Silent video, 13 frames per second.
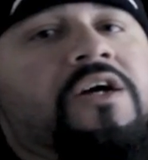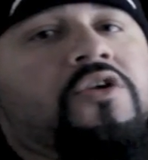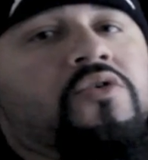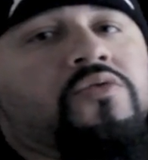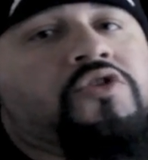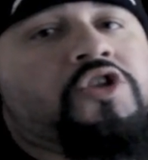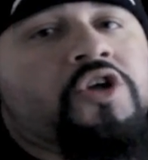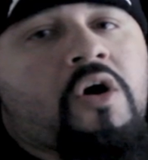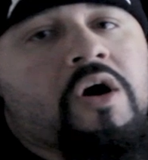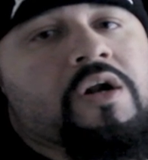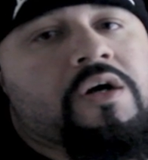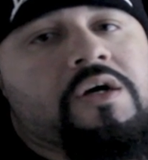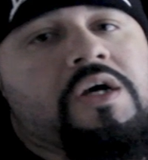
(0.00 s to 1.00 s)
a new
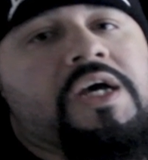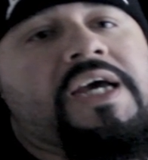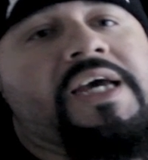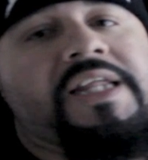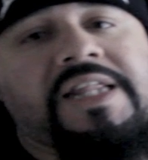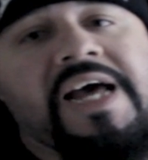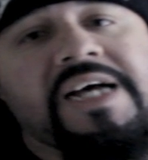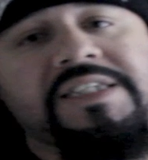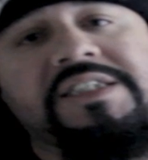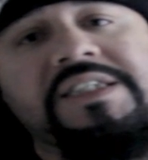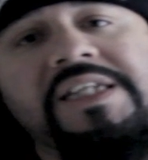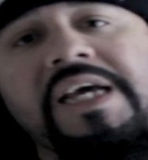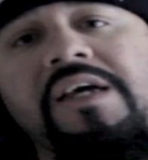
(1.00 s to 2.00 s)
charter in that
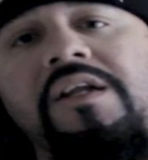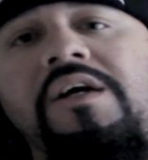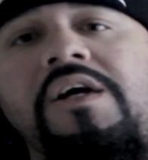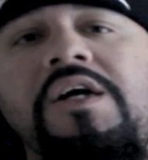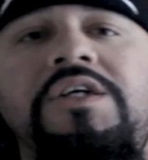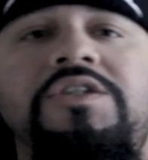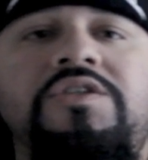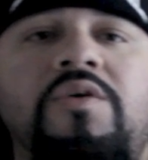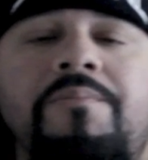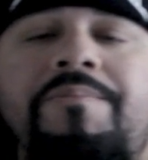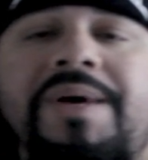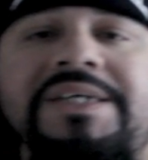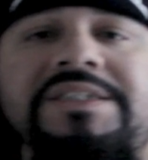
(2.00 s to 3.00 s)
state. So
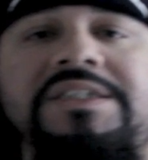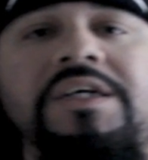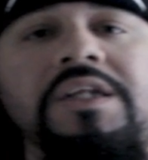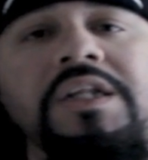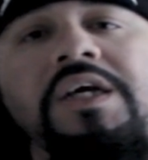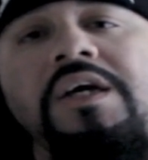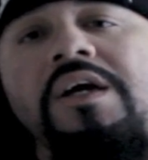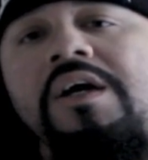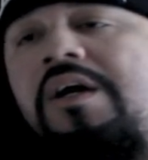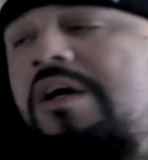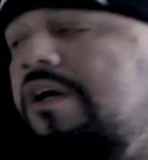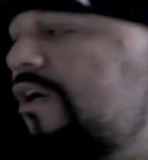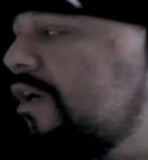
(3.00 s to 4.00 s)
basically,
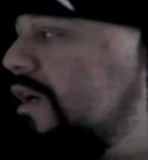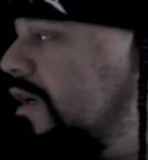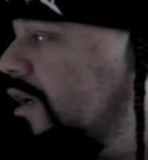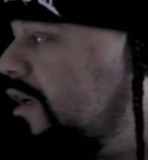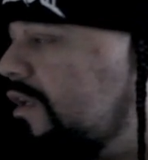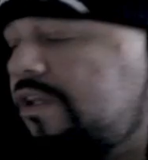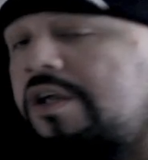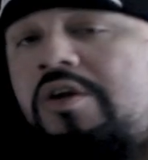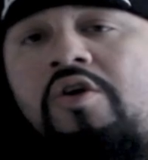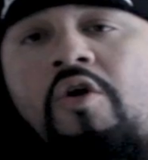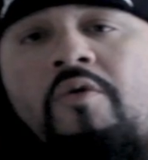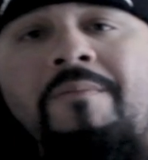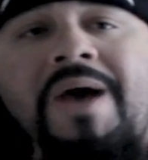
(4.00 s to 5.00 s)
the
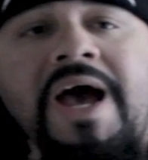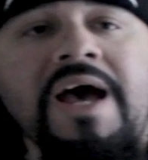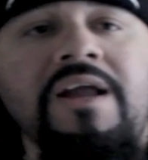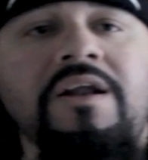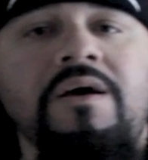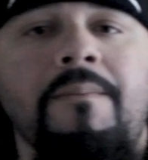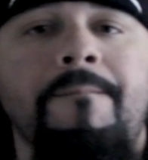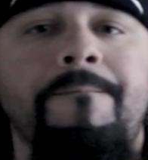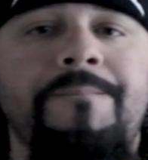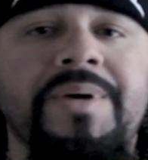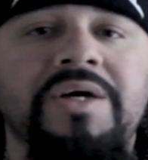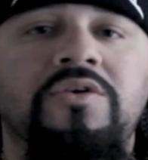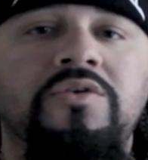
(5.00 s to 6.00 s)
Nomad
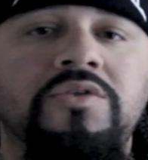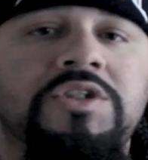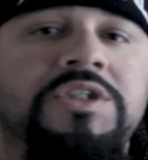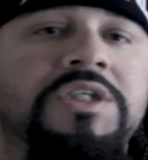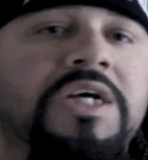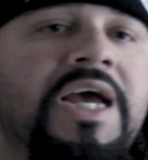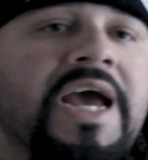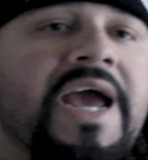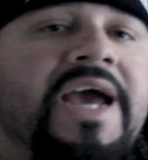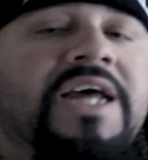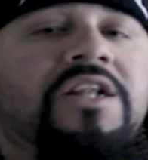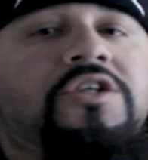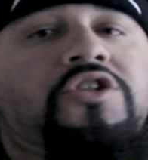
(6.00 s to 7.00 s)
builds
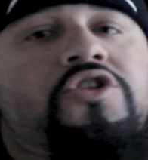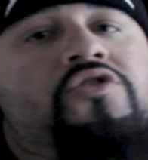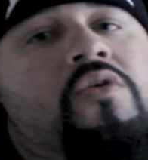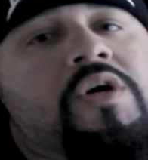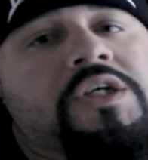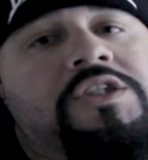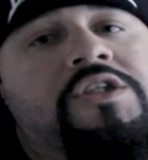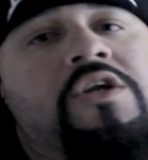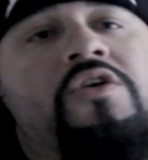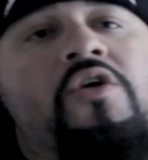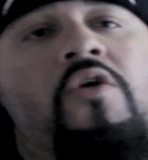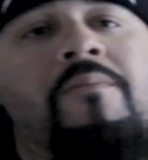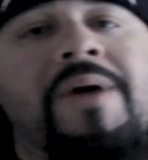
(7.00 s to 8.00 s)
and destroys. The
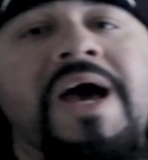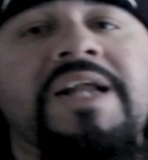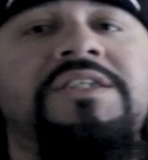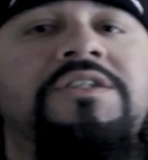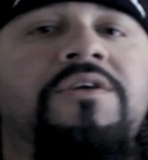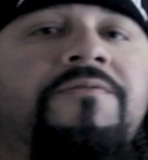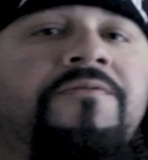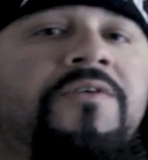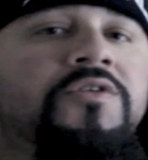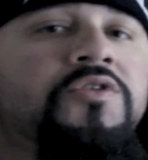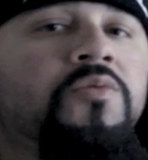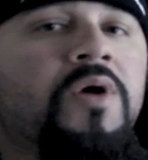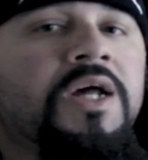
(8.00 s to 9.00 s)
Nomad is the
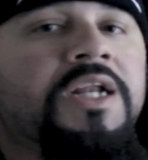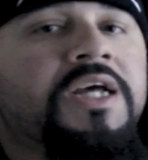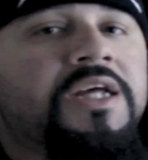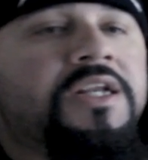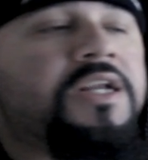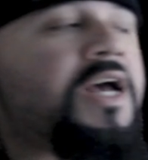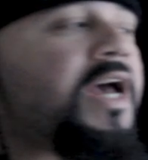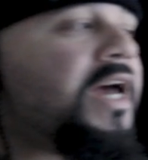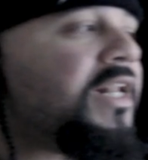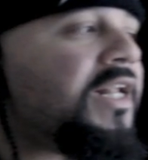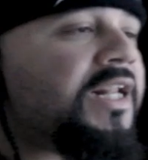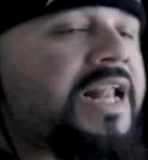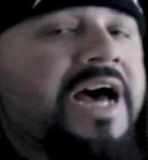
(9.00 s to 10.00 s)
first one in and
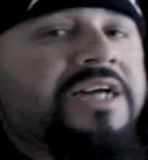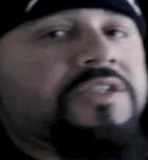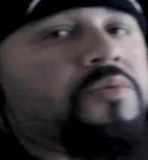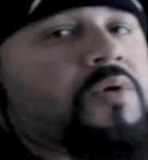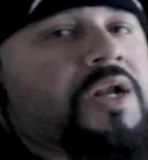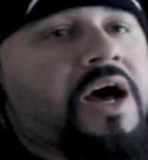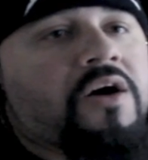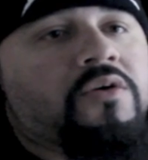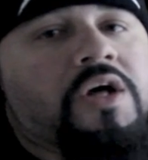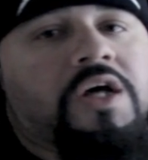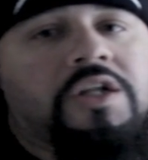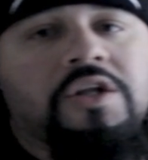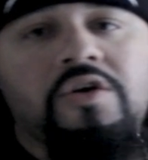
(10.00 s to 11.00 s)
the last one out.
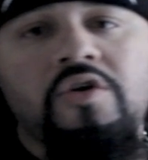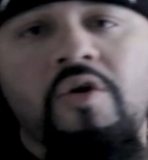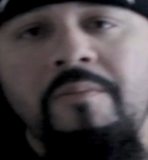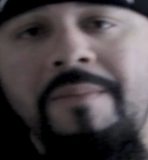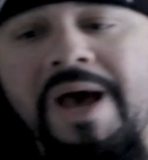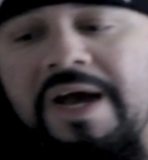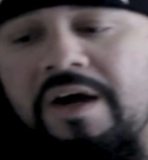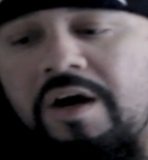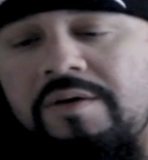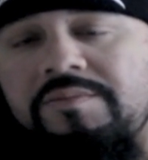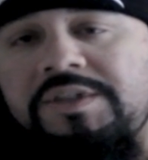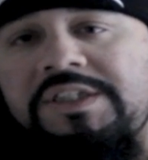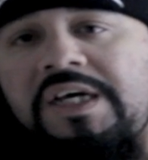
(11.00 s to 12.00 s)
The Nomad
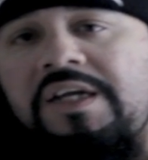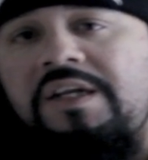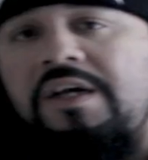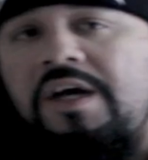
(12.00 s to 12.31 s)
comes in